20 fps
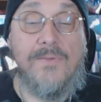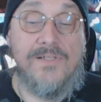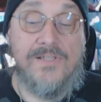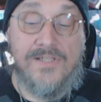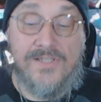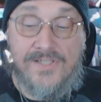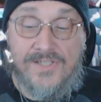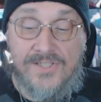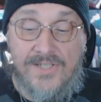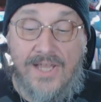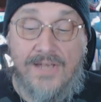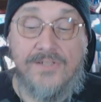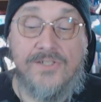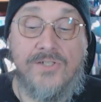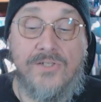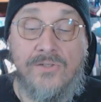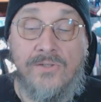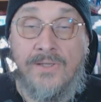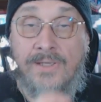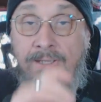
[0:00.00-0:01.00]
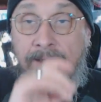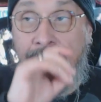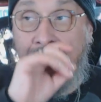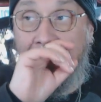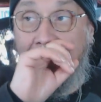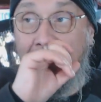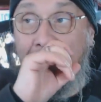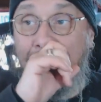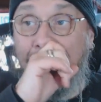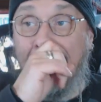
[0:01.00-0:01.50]
is essentially
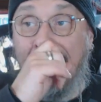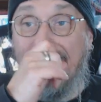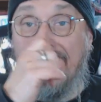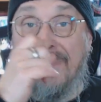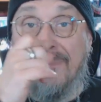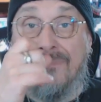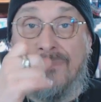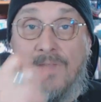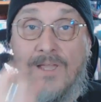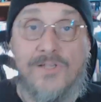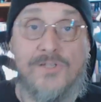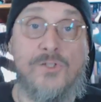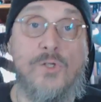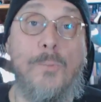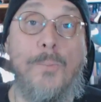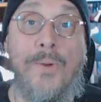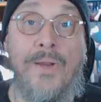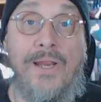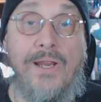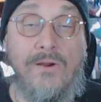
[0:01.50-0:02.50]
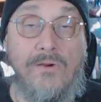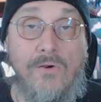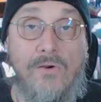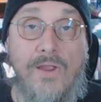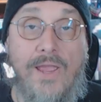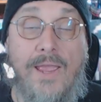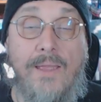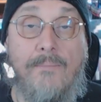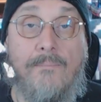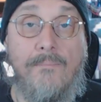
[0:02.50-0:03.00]
a superhero
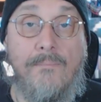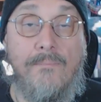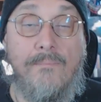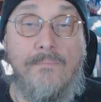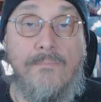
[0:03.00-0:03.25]
game